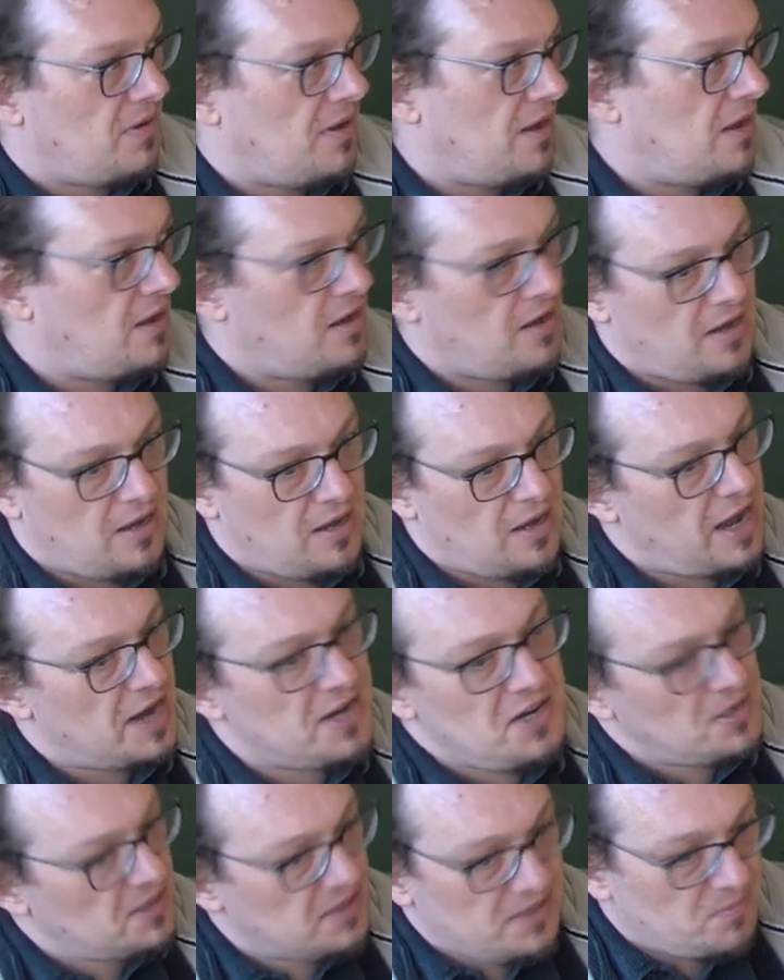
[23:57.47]
Uh, I
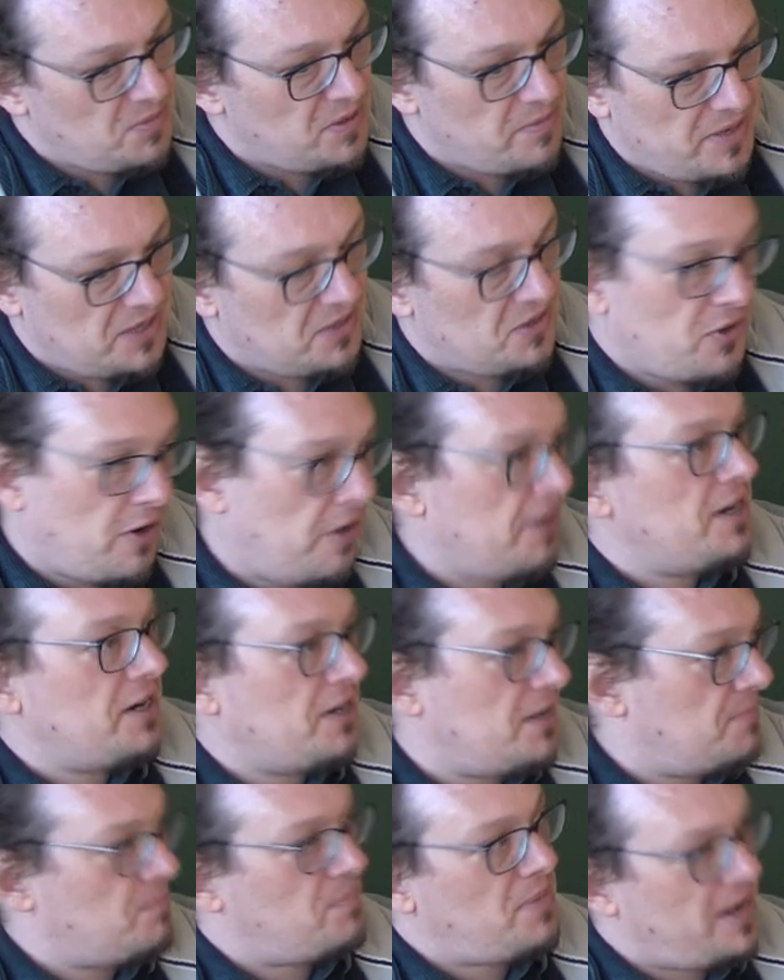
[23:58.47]
didn't implement turning
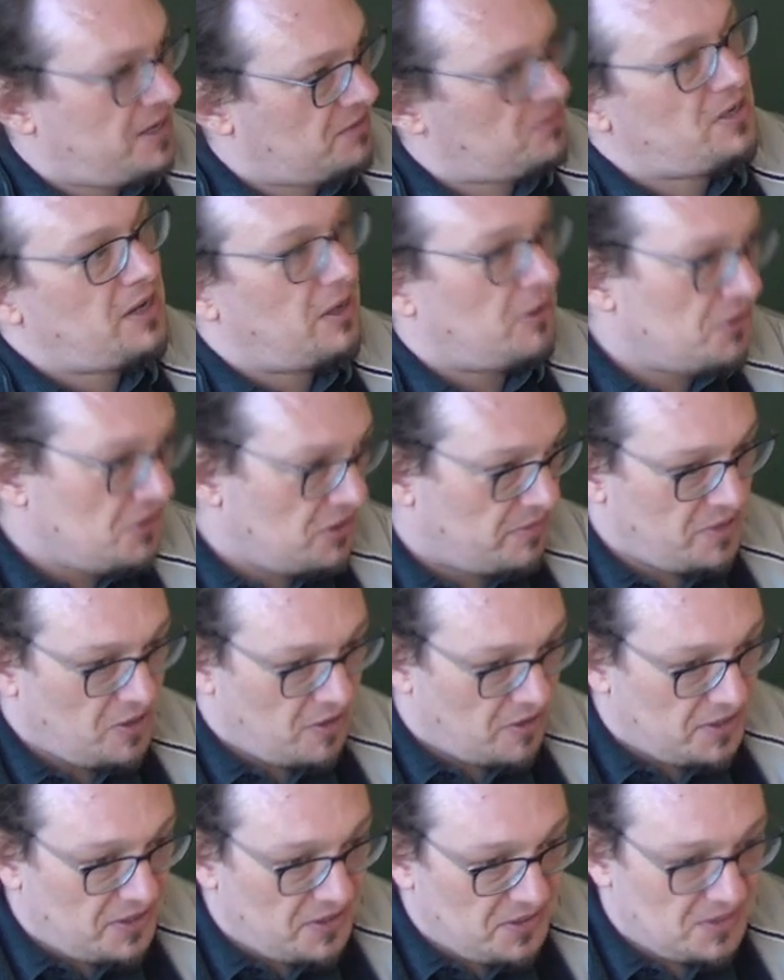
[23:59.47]
them back down, to be
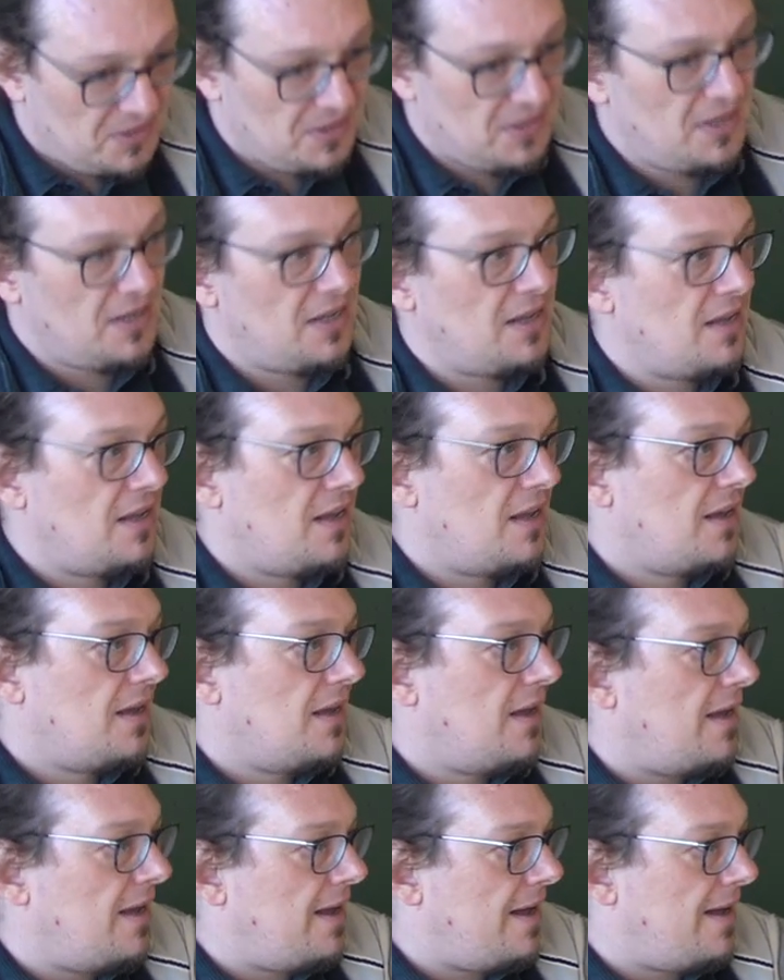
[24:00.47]
honest.
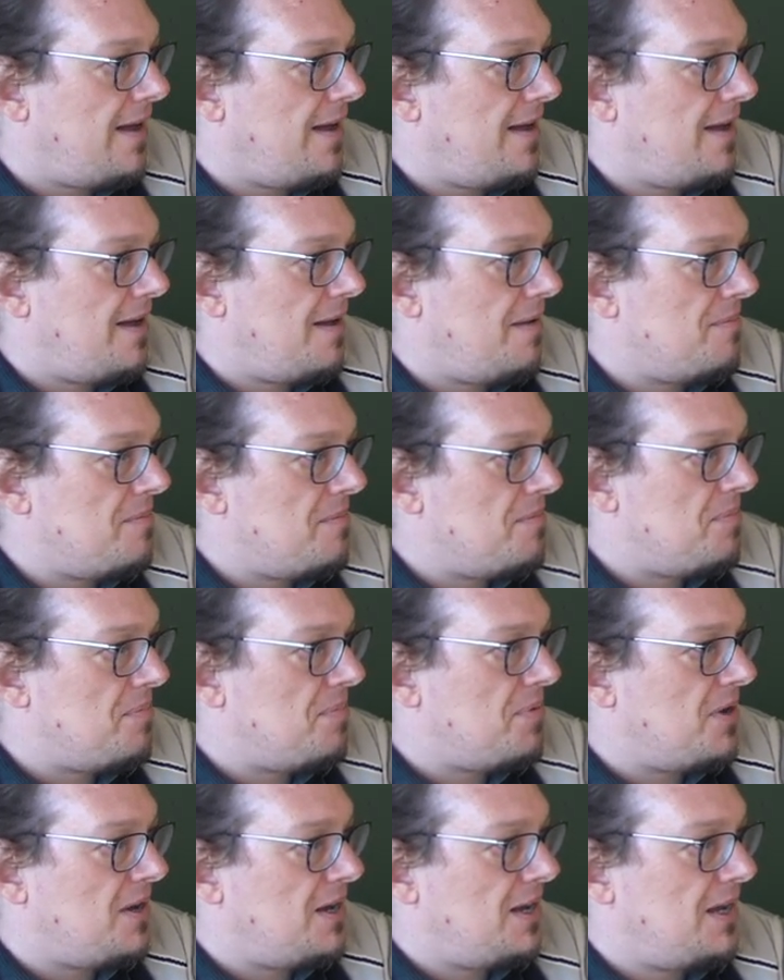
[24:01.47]
Um,
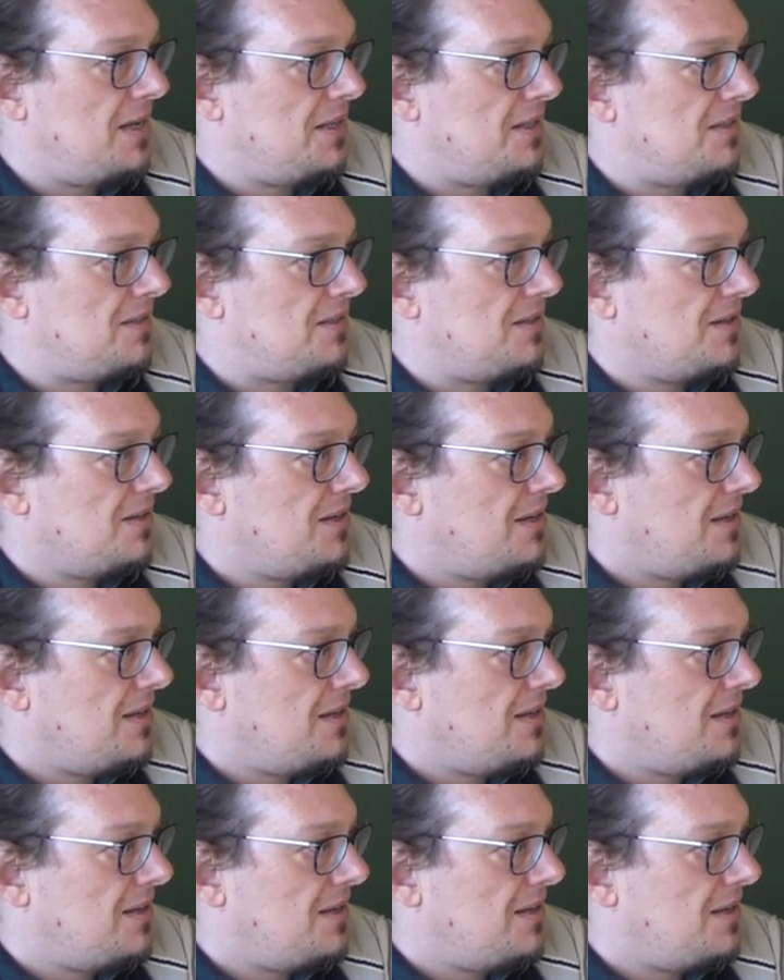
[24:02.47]
but